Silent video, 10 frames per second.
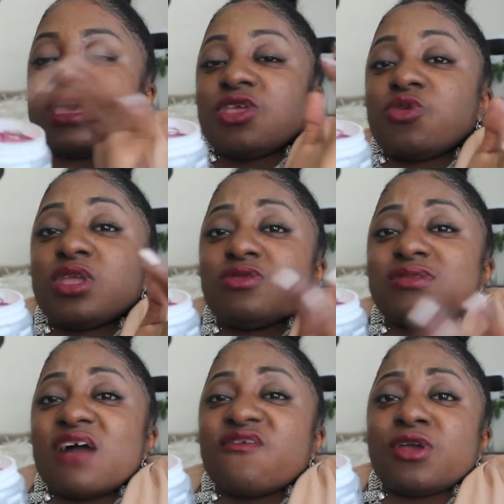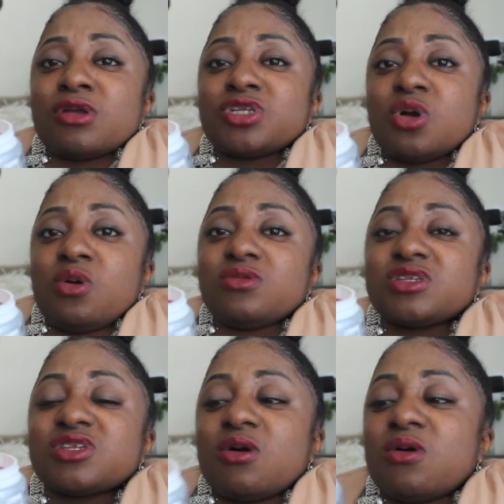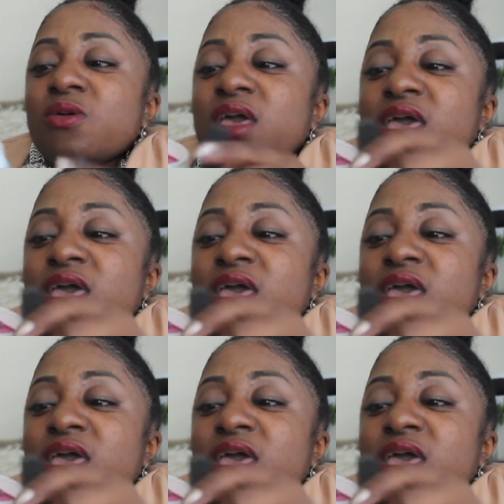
you can use that for your toes, so